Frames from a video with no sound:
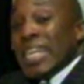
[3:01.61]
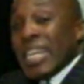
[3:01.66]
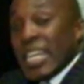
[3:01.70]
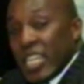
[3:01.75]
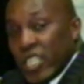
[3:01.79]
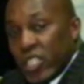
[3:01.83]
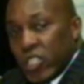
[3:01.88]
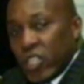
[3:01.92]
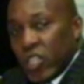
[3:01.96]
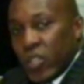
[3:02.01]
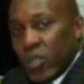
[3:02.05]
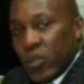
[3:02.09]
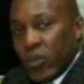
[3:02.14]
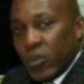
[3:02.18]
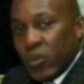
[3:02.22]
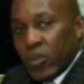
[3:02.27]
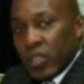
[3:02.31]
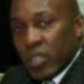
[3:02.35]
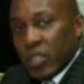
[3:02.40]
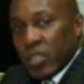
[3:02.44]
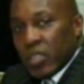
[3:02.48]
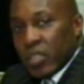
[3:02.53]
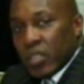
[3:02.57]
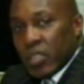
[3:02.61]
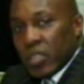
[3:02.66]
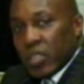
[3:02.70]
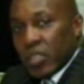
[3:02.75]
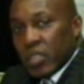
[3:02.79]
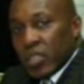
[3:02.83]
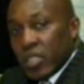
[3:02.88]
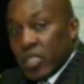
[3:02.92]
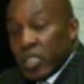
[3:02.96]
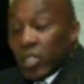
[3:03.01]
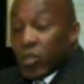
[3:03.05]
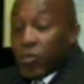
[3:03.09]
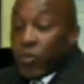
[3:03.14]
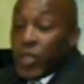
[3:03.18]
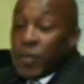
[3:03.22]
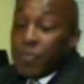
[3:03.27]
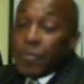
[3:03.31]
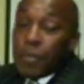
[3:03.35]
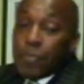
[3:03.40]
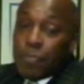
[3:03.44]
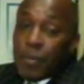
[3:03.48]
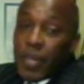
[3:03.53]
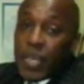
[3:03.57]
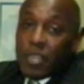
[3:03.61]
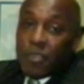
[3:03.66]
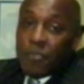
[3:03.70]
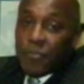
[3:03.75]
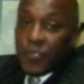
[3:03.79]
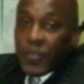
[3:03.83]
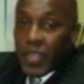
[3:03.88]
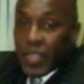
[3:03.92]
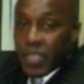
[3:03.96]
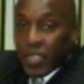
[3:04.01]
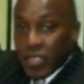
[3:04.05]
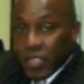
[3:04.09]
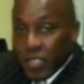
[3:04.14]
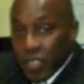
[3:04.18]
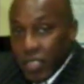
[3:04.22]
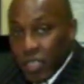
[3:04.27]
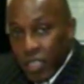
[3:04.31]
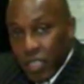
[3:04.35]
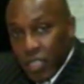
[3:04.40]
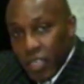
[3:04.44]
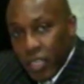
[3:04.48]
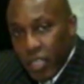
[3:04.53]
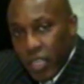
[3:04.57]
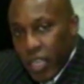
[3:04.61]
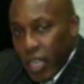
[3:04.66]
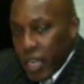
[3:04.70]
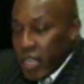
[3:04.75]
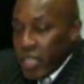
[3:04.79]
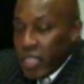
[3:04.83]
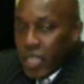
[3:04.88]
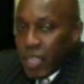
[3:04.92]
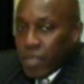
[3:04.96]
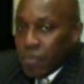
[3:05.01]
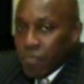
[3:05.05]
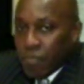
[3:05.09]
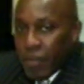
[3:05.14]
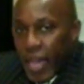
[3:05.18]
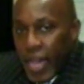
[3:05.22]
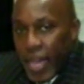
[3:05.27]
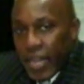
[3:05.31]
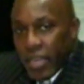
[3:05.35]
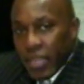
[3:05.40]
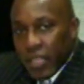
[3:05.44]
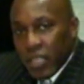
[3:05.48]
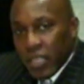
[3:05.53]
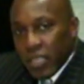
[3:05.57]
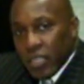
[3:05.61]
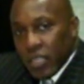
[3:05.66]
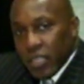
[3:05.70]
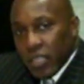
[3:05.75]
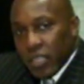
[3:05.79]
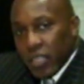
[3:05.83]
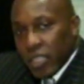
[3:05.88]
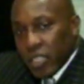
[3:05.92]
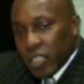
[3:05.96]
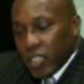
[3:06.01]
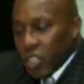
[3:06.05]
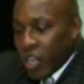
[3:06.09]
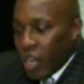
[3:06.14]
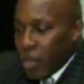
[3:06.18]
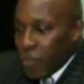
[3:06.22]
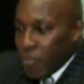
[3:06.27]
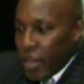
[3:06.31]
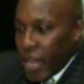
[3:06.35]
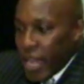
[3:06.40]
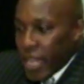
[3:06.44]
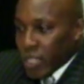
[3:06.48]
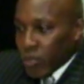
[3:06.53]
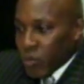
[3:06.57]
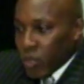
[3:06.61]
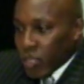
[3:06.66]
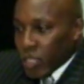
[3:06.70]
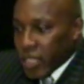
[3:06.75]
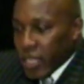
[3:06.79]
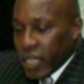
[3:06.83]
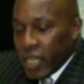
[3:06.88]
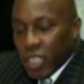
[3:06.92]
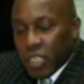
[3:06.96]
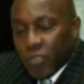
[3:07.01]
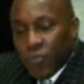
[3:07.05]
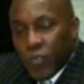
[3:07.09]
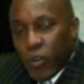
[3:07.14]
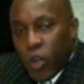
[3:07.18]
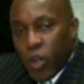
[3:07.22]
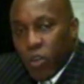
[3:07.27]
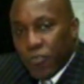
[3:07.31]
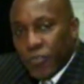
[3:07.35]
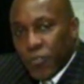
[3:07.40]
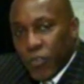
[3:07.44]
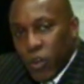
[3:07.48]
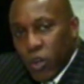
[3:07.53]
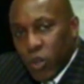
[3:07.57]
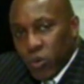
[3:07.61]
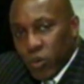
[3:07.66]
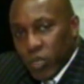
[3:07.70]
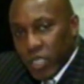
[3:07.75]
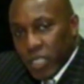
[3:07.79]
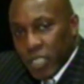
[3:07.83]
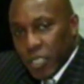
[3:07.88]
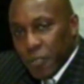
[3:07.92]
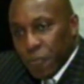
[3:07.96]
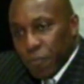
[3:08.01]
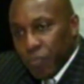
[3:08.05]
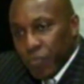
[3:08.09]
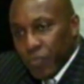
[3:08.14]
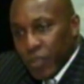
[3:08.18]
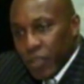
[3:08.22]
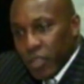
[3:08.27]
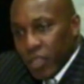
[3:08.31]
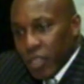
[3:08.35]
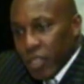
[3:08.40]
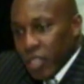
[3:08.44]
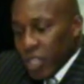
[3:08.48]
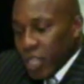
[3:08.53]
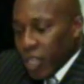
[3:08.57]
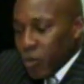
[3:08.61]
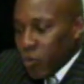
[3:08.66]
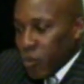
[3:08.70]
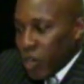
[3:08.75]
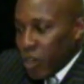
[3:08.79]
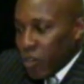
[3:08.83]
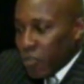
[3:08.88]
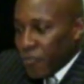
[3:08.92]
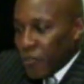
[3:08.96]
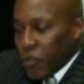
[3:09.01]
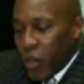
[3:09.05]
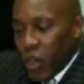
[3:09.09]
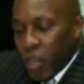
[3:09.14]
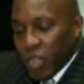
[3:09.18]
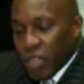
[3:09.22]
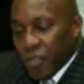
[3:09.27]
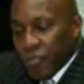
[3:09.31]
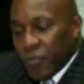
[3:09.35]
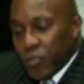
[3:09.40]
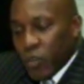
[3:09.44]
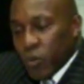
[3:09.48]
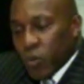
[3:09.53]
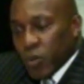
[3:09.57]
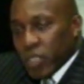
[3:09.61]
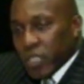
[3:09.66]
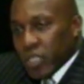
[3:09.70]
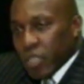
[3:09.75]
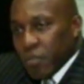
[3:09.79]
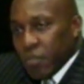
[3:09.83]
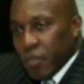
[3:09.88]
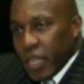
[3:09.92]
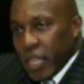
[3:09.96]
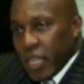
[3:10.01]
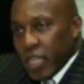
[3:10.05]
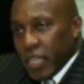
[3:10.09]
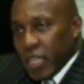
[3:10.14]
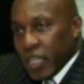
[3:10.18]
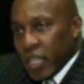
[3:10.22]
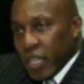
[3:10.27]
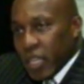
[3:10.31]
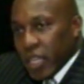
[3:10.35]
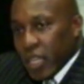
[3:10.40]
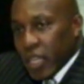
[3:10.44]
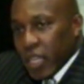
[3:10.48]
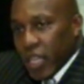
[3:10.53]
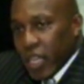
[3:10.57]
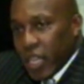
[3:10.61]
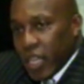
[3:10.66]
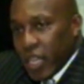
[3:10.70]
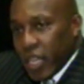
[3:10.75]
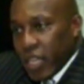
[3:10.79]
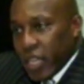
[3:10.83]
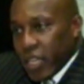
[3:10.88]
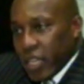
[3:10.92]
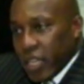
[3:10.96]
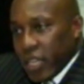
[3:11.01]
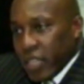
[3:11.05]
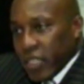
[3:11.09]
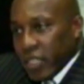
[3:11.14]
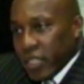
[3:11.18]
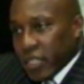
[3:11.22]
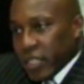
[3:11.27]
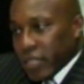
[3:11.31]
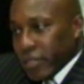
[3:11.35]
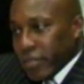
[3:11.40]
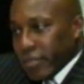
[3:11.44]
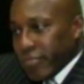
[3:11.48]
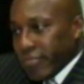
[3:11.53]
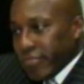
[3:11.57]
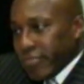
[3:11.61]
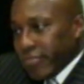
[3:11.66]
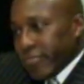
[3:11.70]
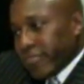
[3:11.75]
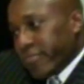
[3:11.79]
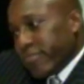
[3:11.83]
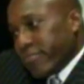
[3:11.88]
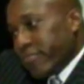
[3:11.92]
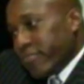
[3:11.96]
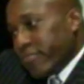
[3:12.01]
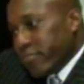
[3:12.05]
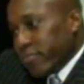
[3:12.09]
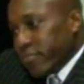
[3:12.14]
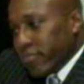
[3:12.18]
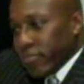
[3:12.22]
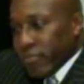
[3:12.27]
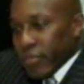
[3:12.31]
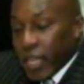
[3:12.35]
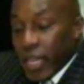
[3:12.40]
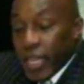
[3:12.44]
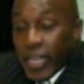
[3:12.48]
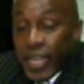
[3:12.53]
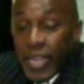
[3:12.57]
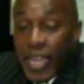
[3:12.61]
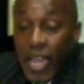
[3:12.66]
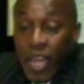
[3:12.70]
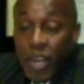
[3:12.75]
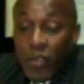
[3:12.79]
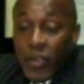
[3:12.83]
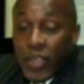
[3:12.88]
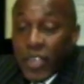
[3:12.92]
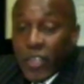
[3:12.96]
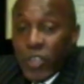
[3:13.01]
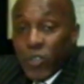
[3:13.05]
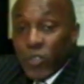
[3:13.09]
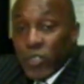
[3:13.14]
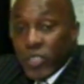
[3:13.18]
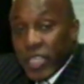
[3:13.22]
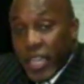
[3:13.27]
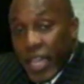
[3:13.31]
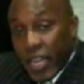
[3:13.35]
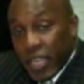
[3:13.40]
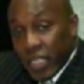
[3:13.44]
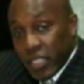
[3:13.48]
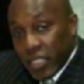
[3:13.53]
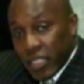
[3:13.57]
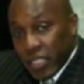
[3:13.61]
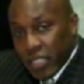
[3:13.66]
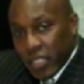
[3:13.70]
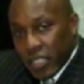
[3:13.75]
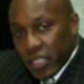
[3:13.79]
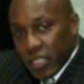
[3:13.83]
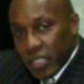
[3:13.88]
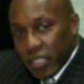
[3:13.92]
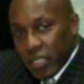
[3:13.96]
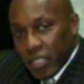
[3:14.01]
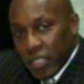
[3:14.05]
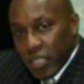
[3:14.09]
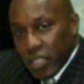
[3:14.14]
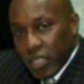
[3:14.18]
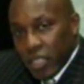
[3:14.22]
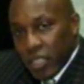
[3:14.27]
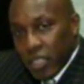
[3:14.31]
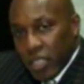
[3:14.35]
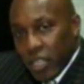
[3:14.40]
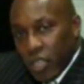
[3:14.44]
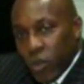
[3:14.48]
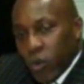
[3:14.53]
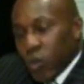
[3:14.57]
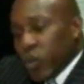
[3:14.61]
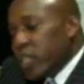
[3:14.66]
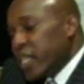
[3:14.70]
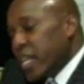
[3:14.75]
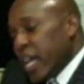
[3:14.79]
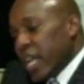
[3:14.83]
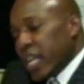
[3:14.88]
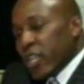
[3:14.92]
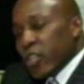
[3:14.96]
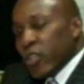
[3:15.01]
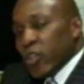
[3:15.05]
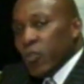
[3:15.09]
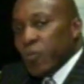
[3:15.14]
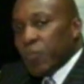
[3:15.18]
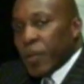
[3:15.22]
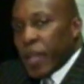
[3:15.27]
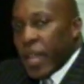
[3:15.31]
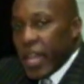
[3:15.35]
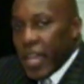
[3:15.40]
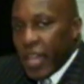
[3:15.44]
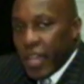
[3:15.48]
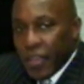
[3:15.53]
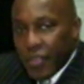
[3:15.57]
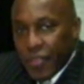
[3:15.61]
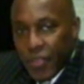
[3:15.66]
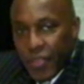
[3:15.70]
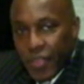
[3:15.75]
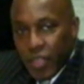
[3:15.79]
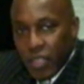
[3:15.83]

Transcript: did do to reap the benefits. And it didn't matter. John Maxwell said, let's fall forward. Well, falling forward to me is encountering new challenges, going down a new path,